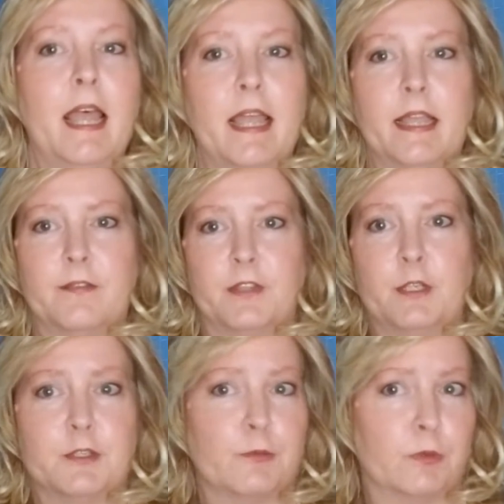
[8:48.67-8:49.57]
If
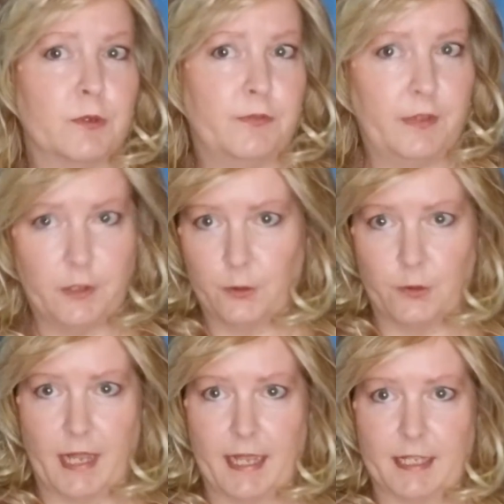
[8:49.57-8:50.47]
this review
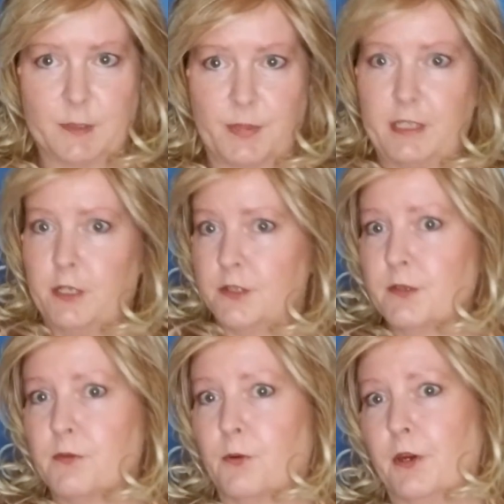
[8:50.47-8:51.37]
has been
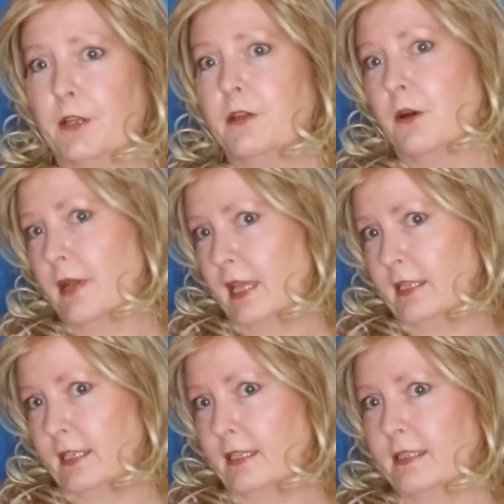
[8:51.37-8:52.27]
useful for you, go ahead
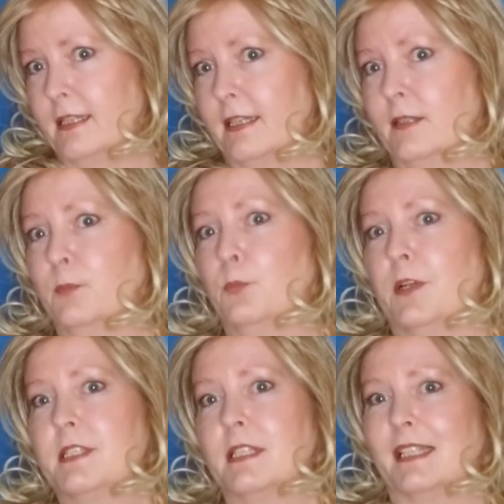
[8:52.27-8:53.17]
and
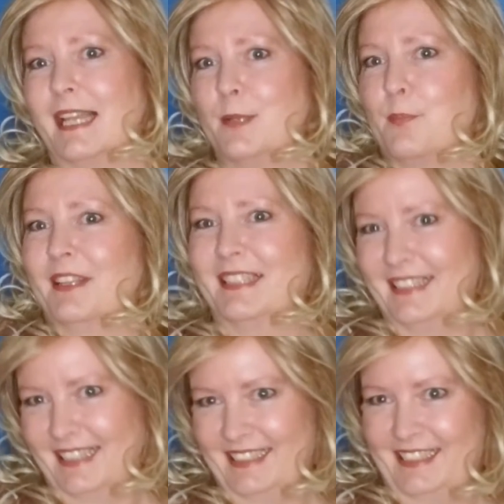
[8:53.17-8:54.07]
press the like button
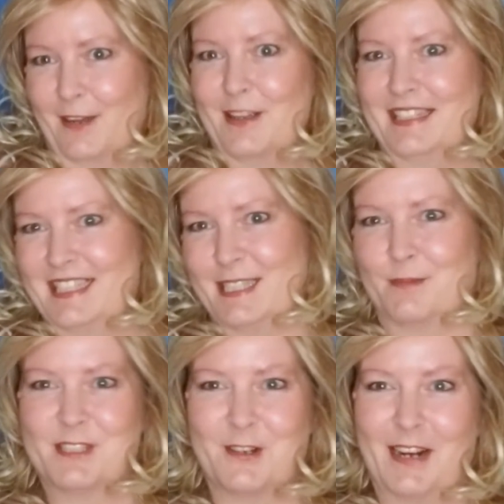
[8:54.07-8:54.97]
and go ahead and
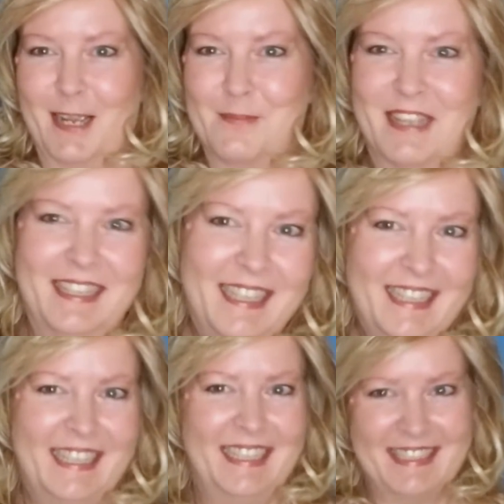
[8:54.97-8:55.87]
subscribe.
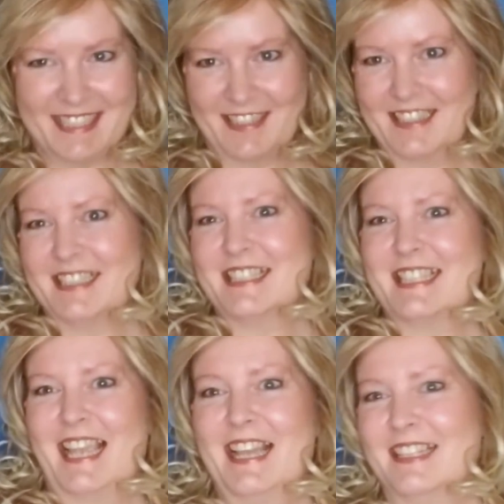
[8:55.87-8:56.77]
So this is
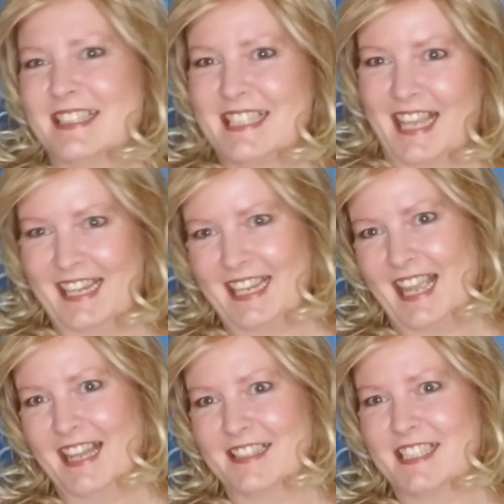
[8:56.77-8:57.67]
Gail signing
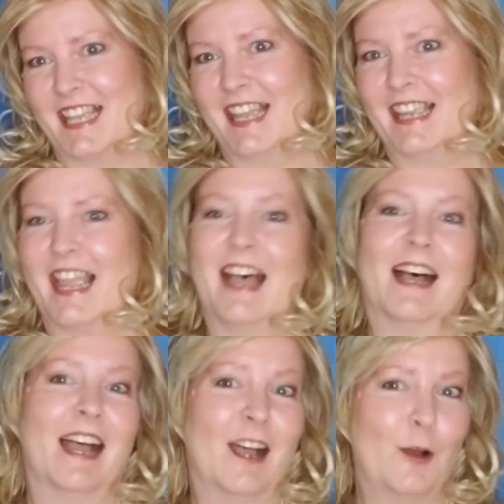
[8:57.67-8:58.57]
out saying
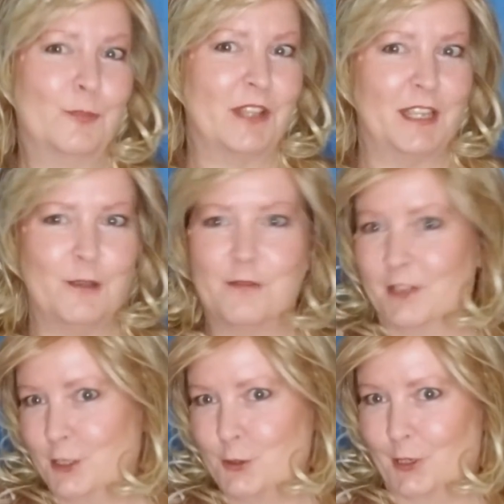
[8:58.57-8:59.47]
I hope that you have
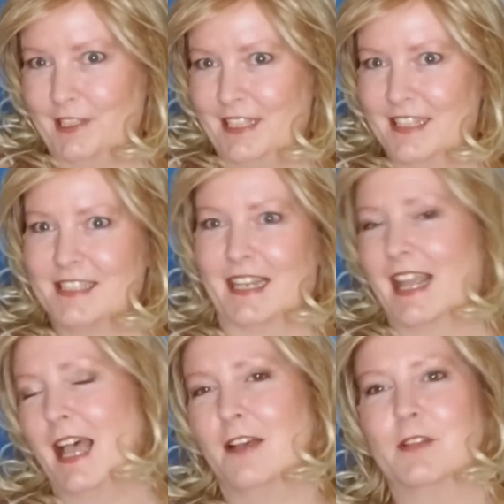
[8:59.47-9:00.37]
enjoyed this and
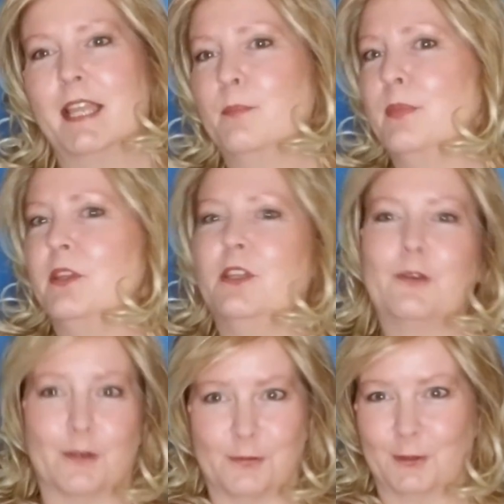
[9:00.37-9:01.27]
have a
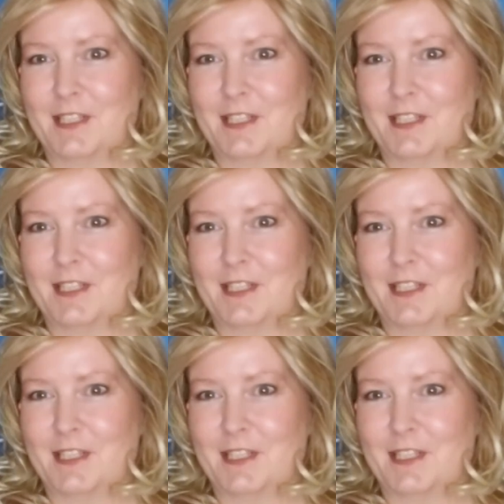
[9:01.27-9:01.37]
beautiful